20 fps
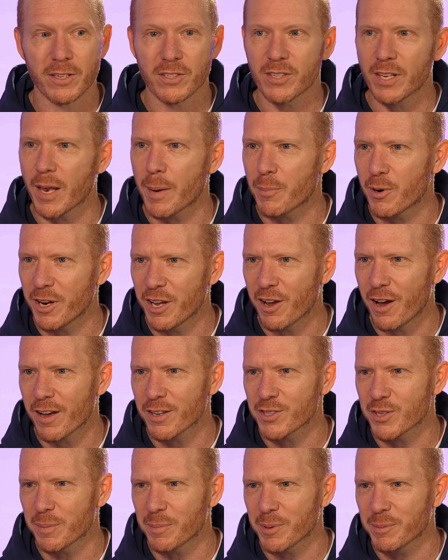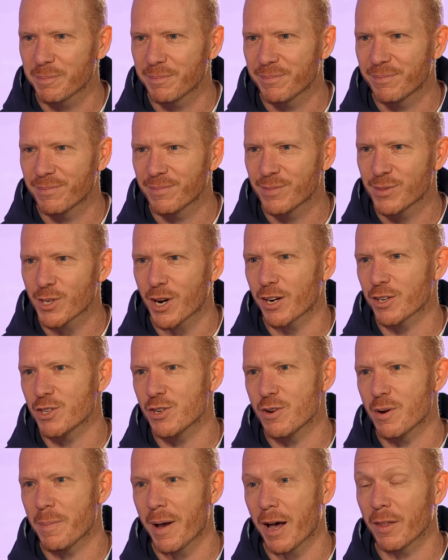about celebrity gossip,
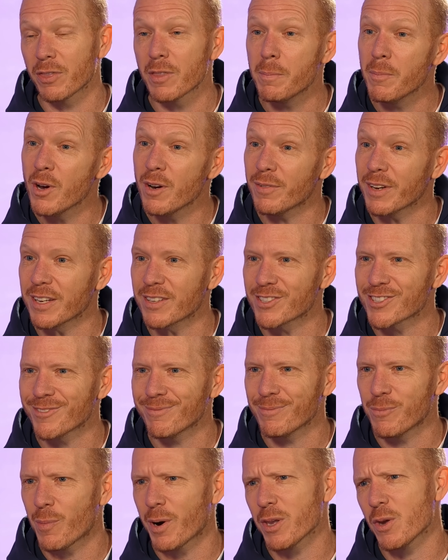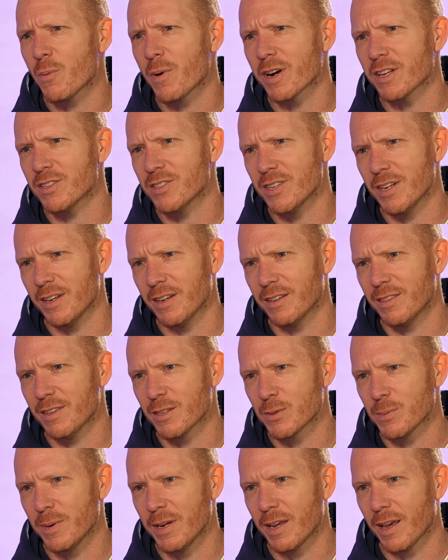talk to you about the movies, what you want to
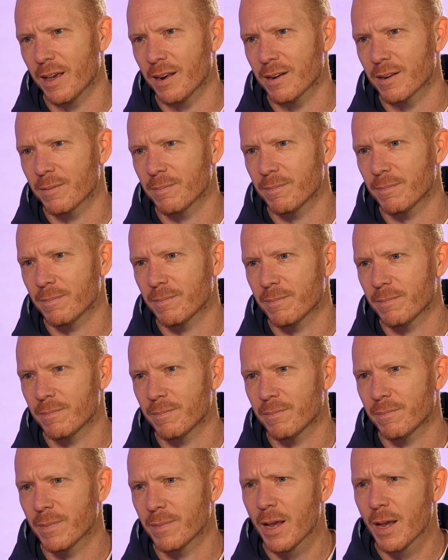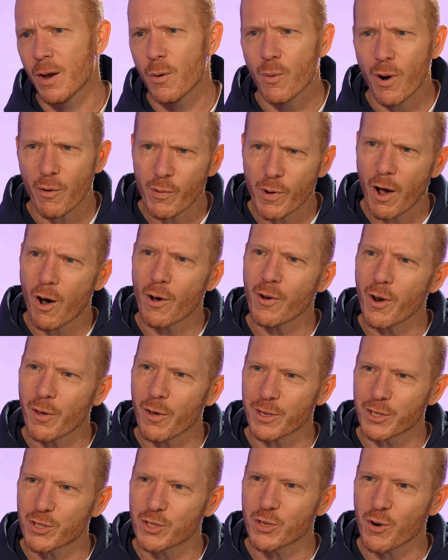see this weekend. Well, if we
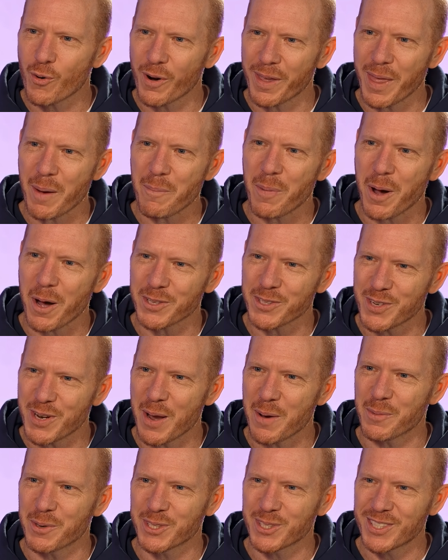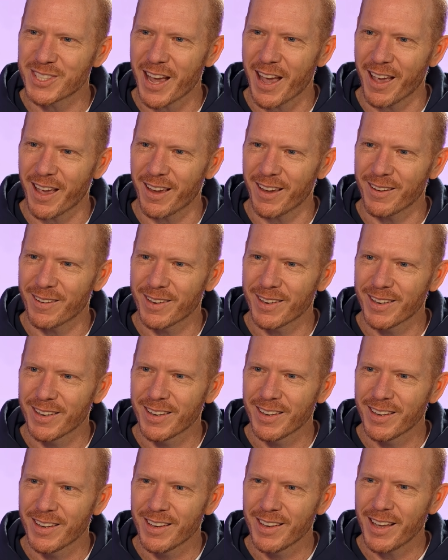all know the story, that bot's name was Tay.
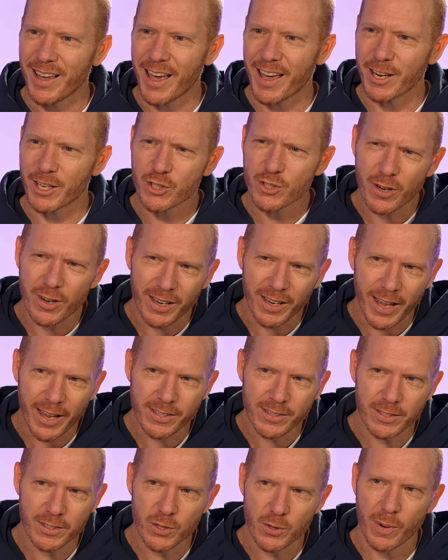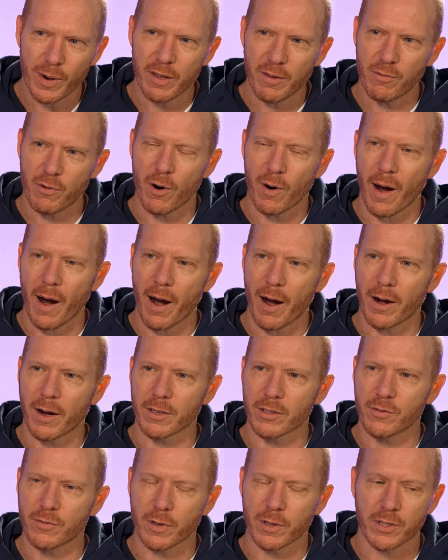And it took less than 24
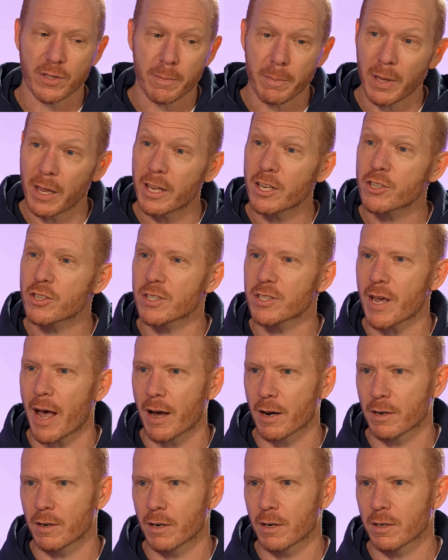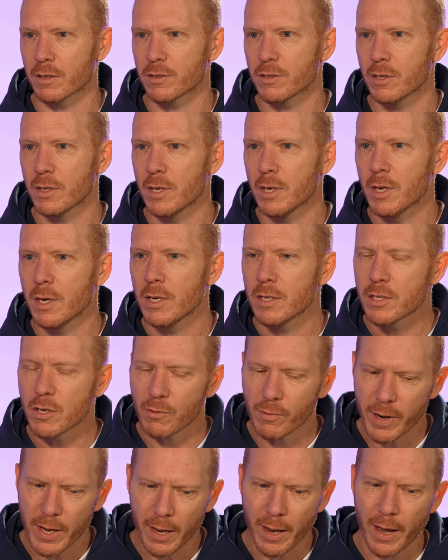hours for some malicious actors
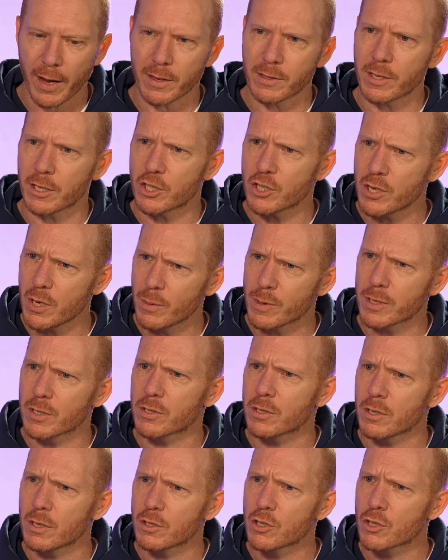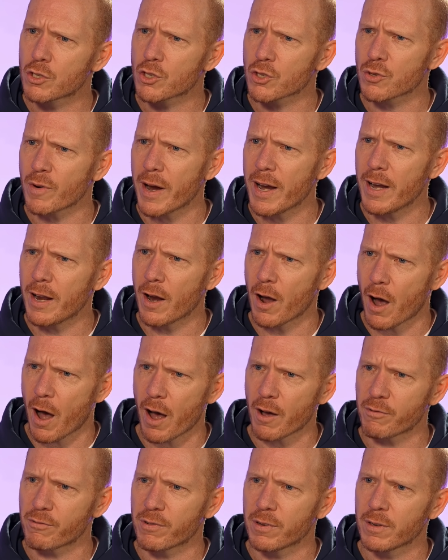to realize that she was
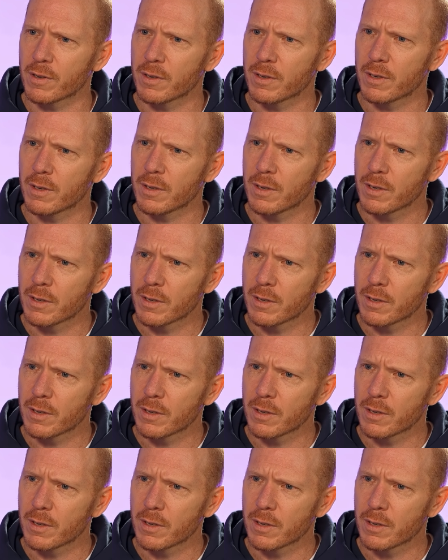training off